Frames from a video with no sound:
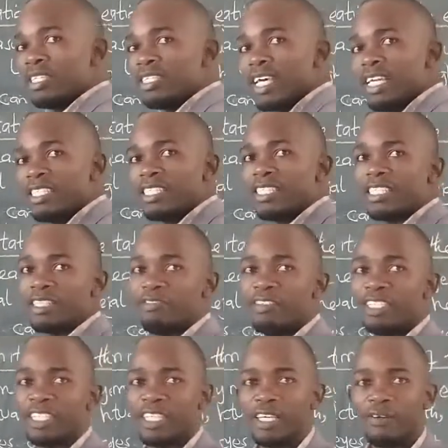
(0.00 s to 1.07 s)

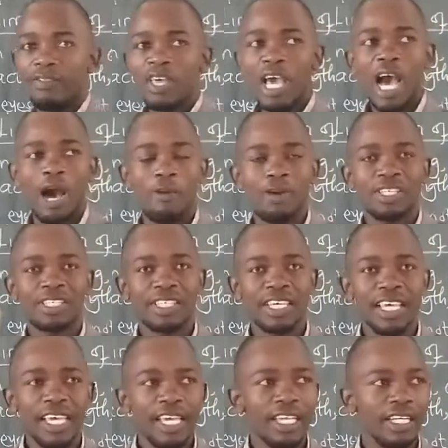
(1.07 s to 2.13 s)
sensitivity. Our
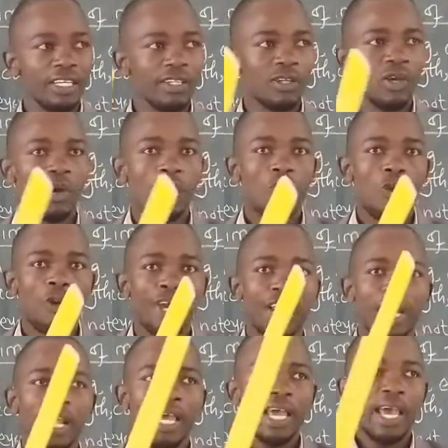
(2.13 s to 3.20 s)
skin
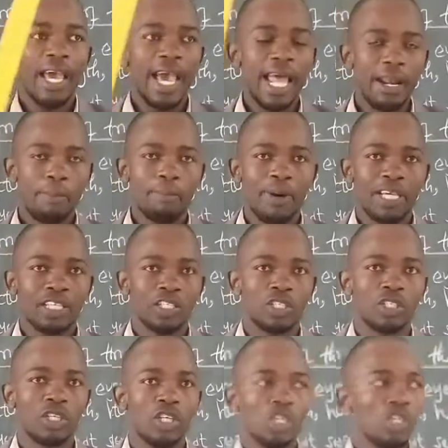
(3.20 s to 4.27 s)
will help us